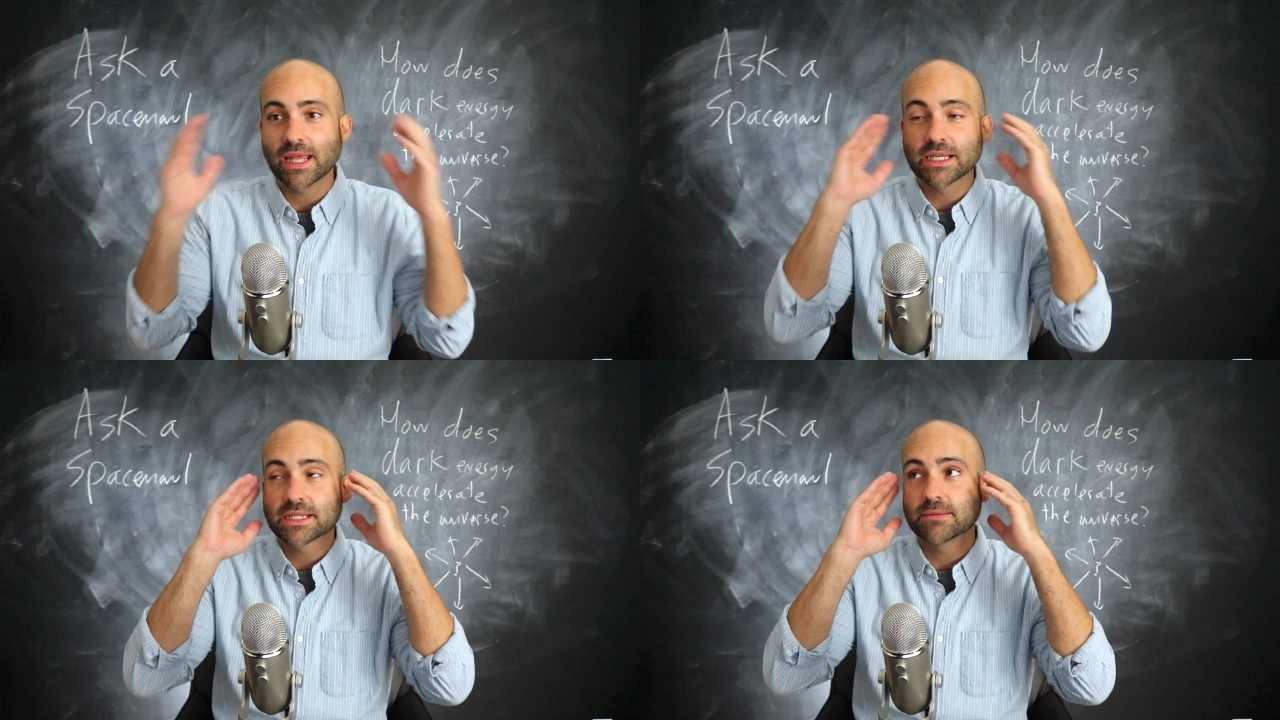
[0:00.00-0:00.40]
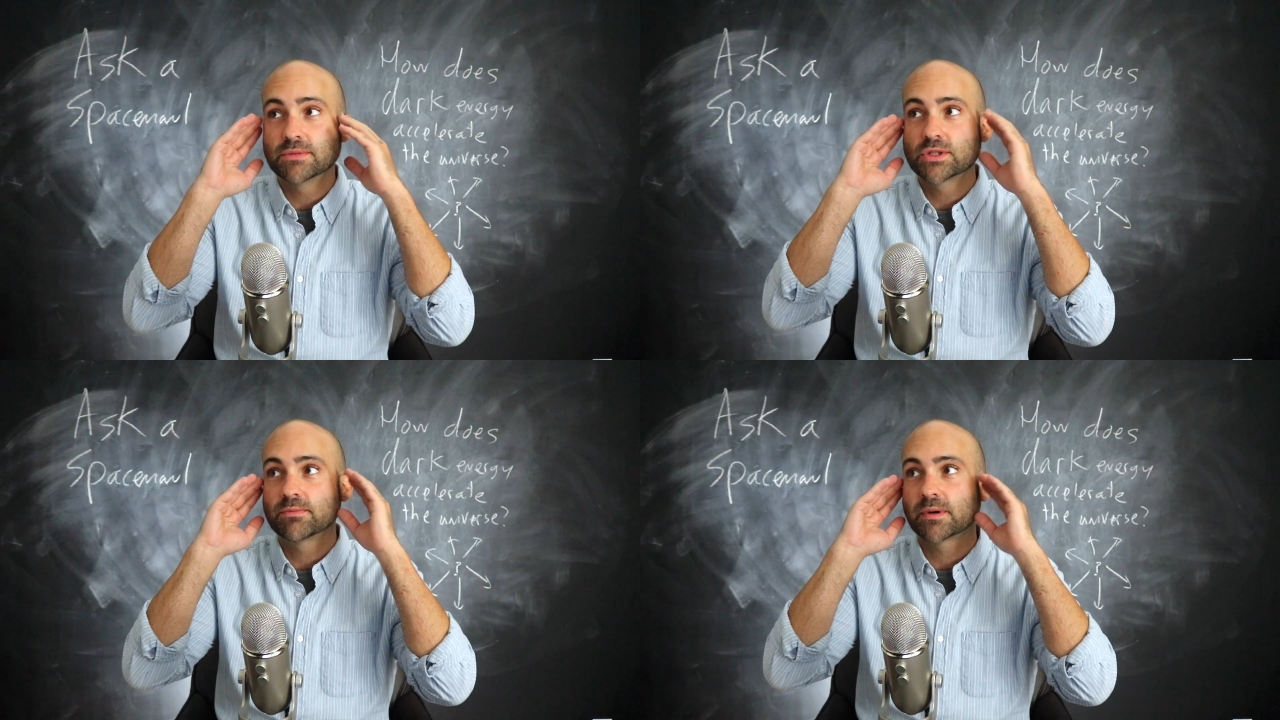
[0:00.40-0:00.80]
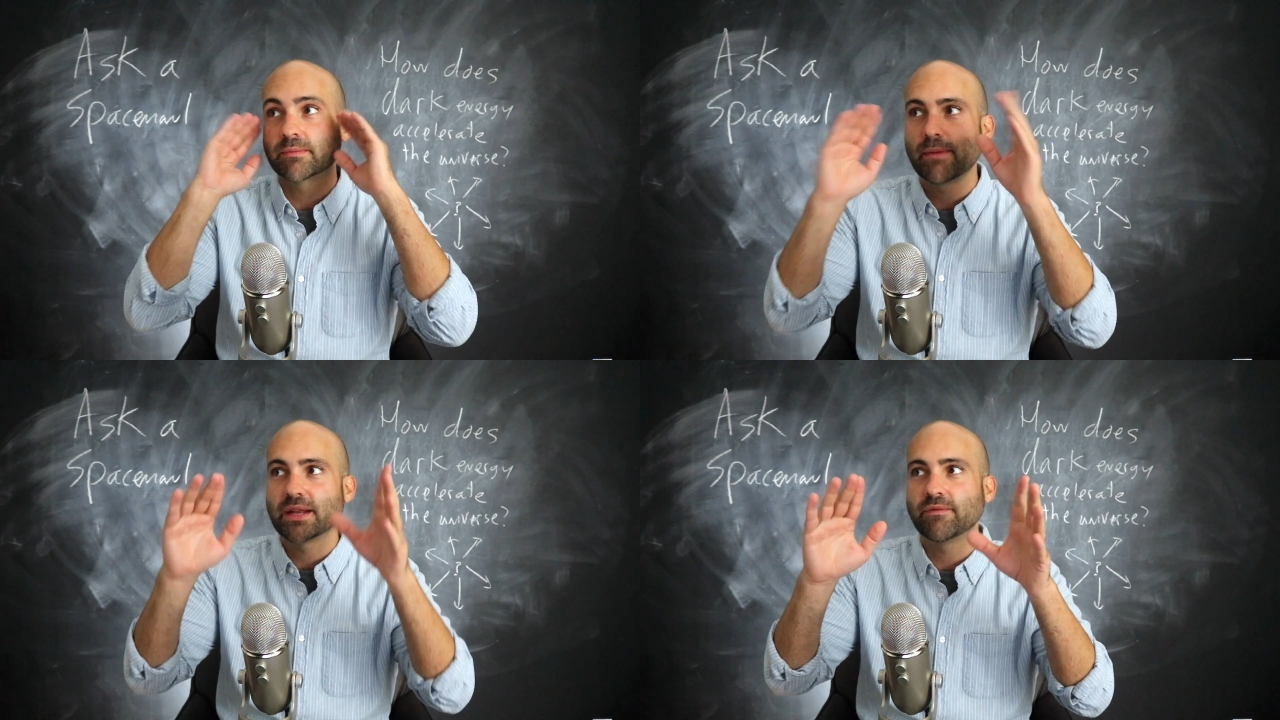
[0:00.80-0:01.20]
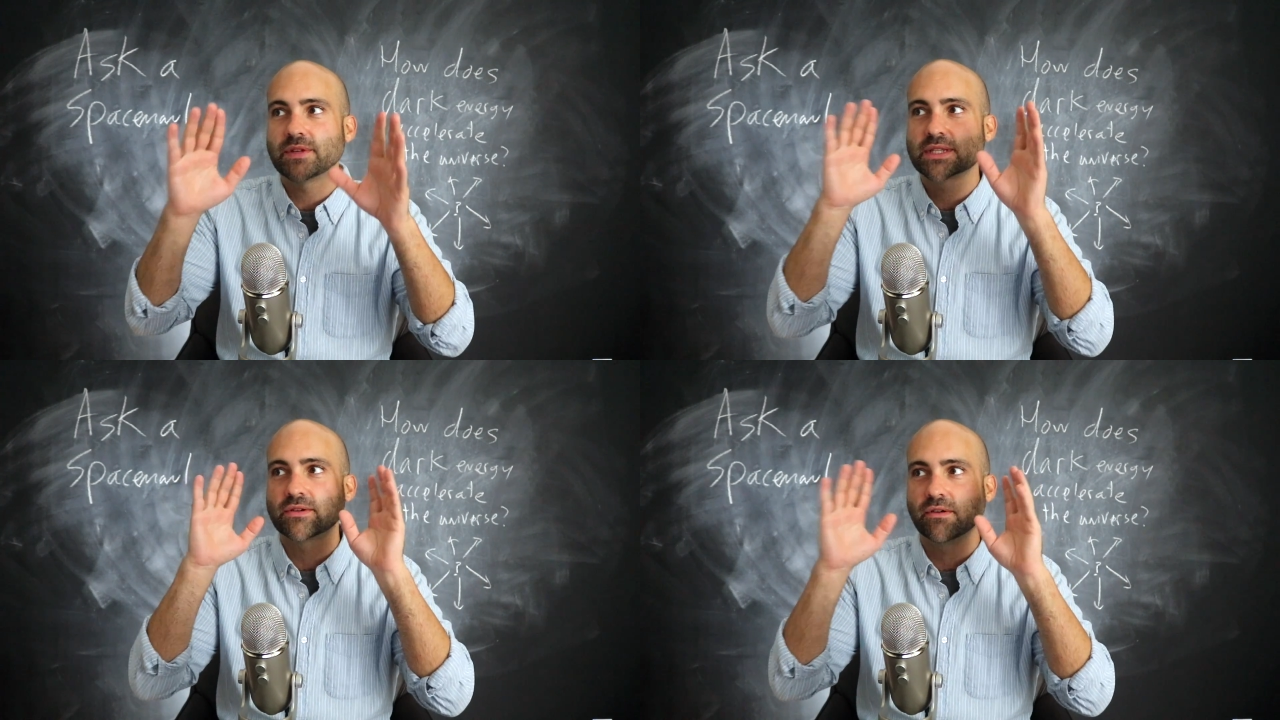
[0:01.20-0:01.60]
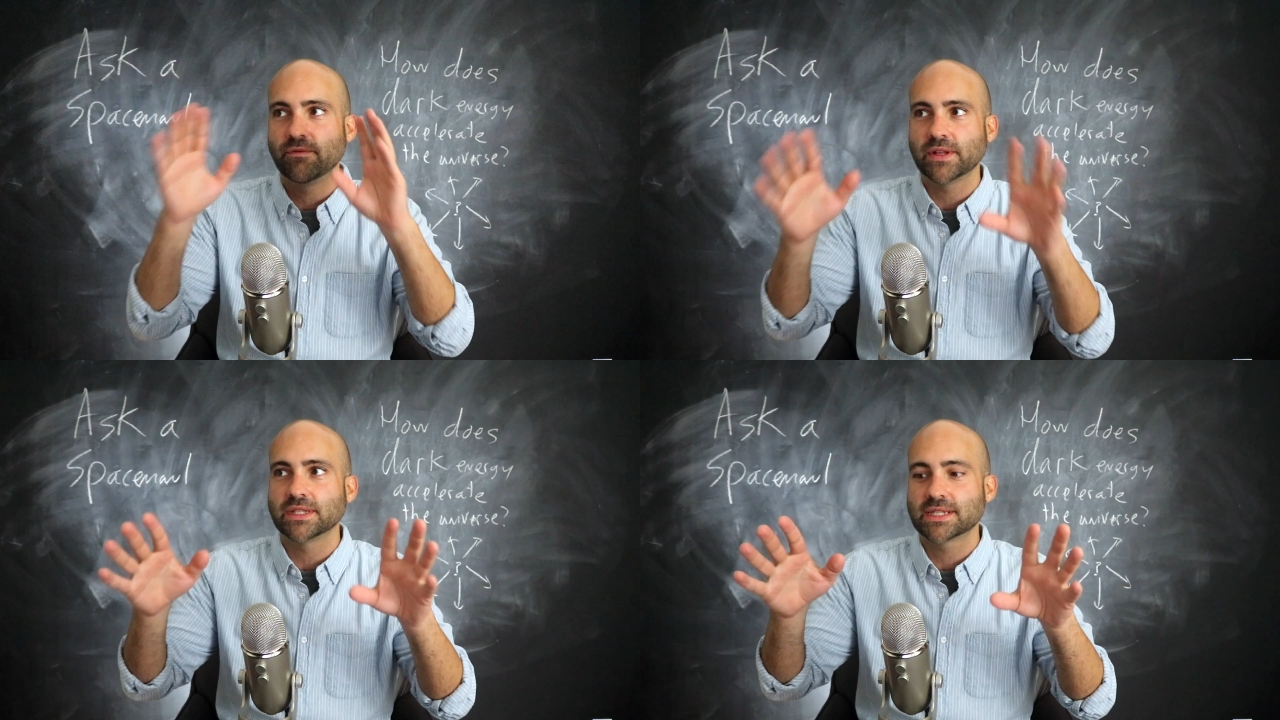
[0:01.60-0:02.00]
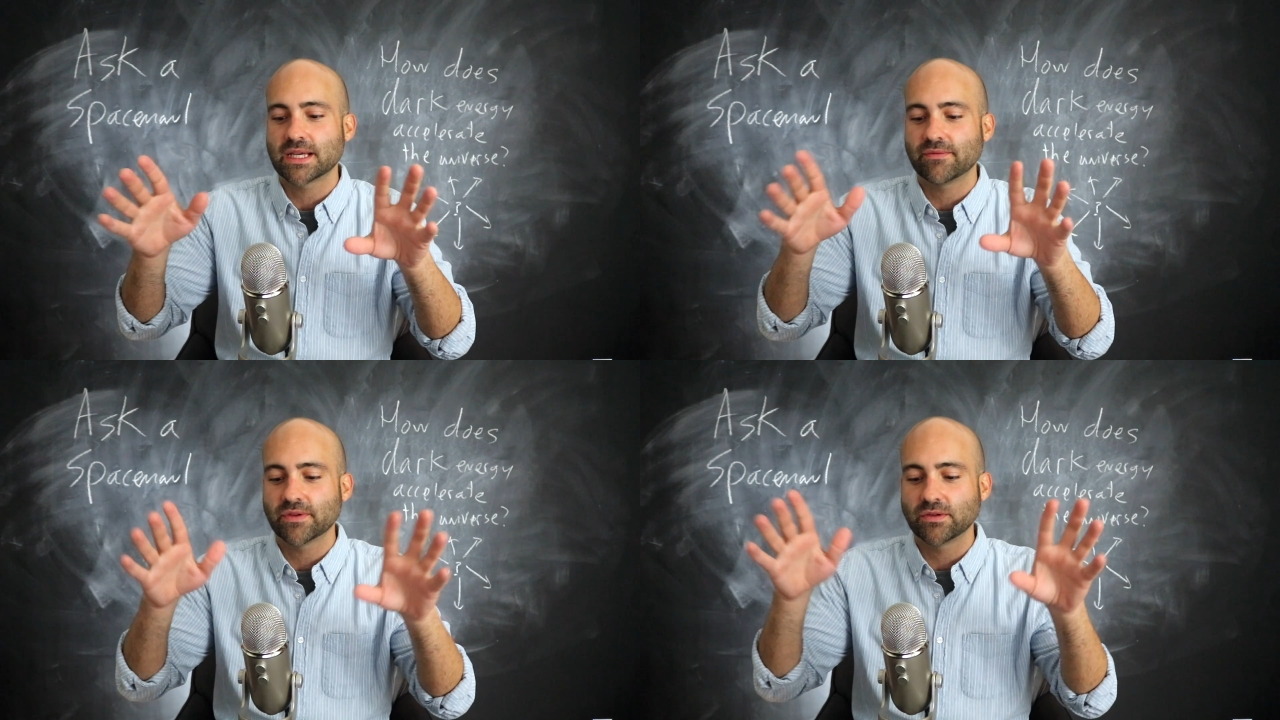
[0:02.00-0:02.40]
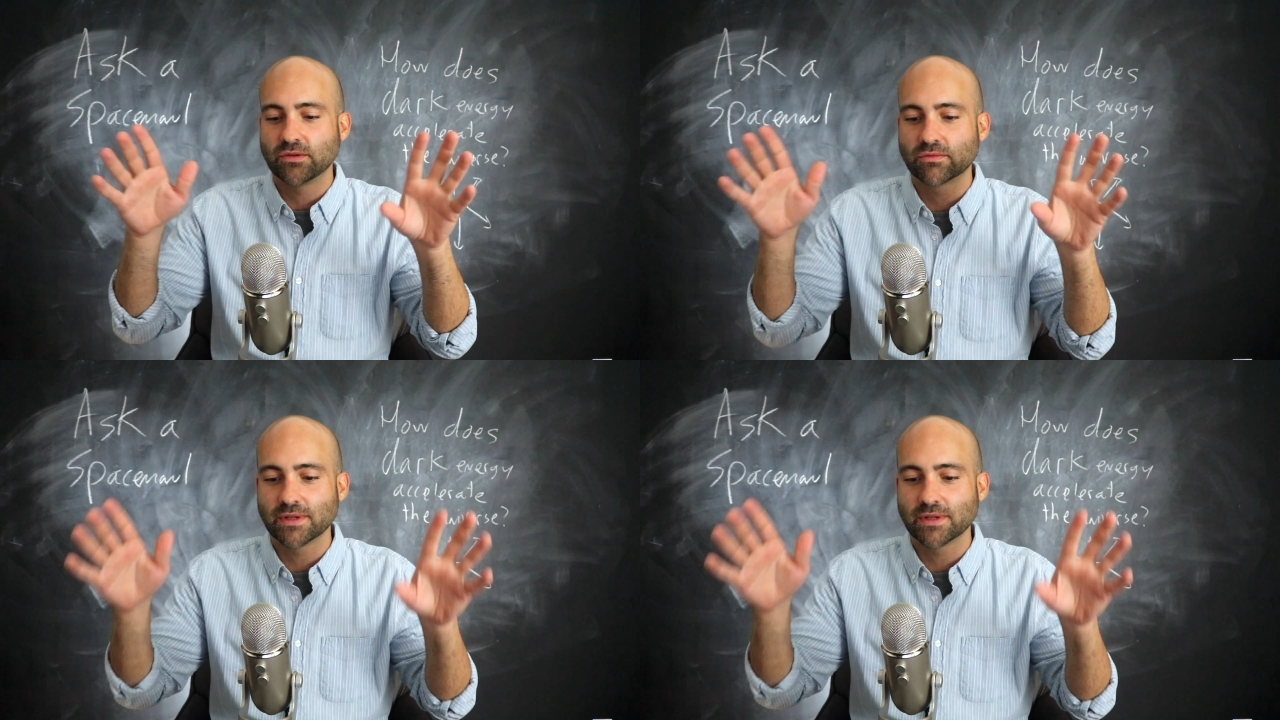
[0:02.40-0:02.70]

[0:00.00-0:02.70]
like some super metaphysical, philosophical,